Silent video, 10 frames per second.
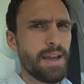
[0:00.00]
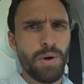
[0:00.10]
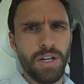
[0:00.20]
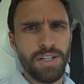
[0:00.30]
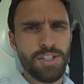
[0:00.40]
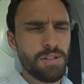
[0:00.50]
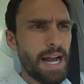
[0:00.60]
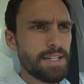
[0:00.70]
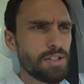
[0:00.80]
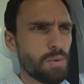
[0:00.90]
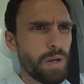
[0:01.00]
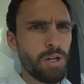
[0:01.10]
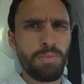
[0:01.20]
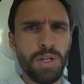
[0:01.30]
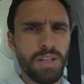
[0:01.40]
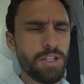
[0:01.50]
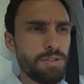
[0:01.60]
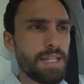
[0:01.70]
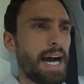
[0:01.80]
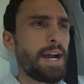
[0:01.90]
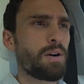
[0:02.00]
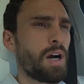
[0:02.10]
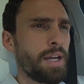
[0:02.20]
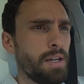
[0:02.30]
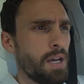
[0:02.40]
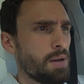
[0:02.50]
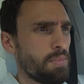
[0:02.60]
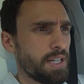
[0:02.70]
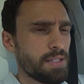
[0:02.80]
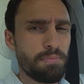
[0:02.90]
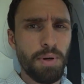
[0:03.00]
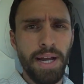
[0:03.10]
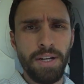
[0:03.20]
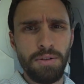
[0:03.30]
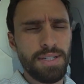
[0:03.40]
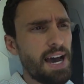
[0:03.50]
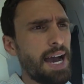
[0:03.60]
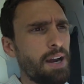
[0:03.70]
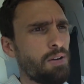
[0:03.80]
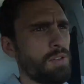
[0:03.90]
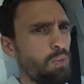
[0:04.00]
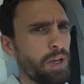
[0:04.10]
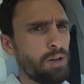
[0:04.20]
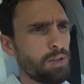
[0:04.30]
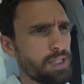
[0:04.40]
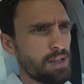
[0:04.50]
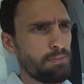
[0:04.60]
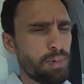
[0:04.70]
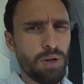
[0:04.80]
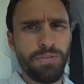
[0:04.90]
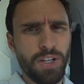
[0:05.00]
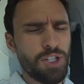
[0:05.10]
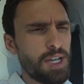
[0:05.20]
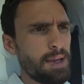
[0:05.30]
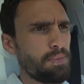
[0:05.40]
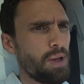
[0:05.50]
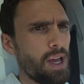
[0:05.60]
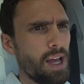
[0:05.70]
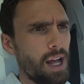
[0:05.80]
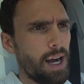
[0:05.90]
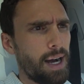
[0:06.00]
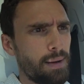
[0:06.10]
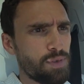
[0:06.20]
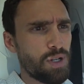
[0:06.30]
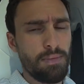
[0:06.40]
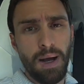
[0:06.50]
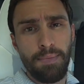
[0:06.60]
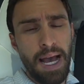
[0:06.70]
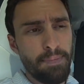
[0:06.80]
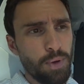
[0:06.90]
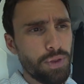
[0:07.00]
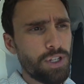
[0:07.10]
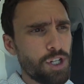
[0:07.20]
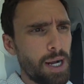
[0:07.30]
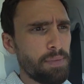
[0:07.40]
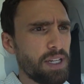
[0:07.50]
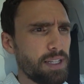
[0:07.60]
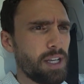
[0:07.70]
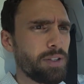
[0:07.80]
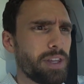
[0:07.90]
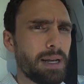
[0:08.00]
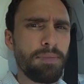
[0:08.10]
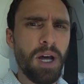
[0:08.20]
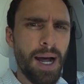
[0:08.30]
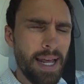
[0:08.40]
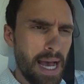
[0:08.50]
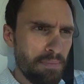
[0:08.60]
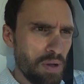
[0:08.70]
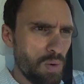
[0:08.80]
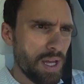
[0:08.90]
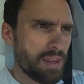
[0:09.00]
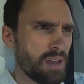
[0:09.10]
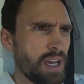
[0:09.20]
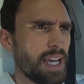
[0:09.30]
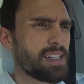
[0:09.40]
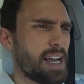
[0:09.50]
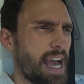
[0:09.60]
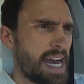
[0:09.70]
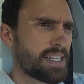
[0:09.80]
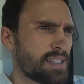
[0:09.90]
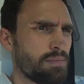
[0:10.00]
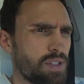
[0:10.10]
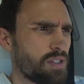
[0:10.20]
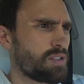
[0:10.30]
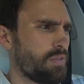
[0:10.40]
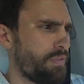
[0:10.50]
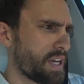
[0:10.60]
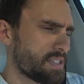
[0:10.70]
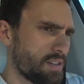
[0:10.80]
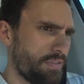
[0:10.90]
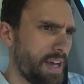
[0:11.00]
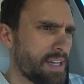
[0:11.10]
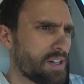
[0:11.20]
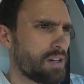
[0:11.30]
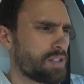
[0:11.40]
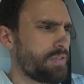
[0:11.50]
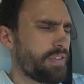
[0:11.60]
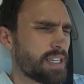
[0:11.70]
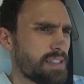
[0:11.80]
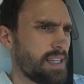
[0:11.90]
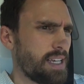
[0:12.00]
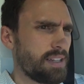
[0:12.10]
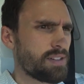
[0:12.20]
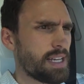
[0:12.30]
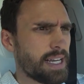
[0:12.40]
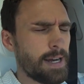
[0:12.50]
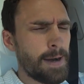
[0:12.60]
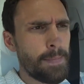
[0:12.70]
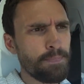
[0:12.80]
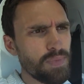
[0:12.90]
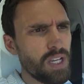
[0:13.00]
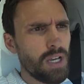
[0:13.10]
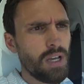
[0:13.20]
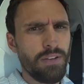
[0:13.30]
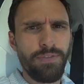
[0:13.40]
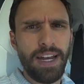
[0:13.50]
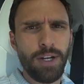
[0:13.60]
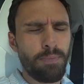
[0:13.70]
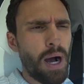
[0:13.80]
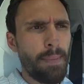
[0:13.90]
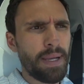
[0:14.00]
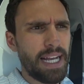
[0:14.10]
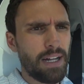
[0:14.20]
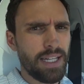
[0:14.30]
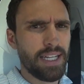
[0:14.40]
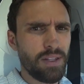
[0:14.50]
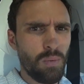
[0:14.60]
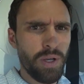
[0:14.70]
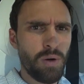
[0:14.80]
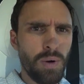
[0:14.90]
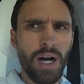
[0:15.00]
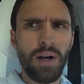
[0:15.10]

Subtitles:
were going to scratch the wheel putting the new tire on, but it's a brand new tire. The wheel is in perfect shape, so I'm happy with the job they did. The only thing I'm not happy with is I asked them to fix the fender, there's like a fender popping out like in the wheel well